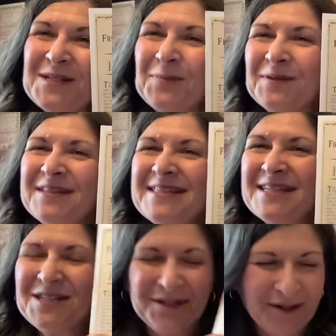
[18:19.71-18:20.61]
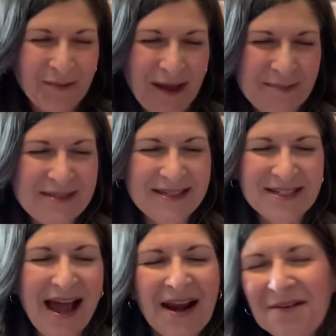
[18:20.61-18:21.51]
to put this into her whips. And
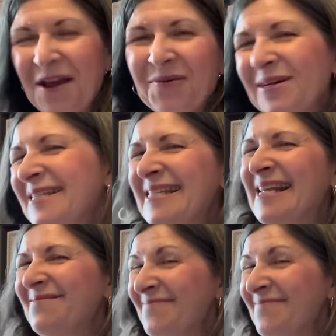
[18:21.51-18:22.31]
I don't know, we'll see,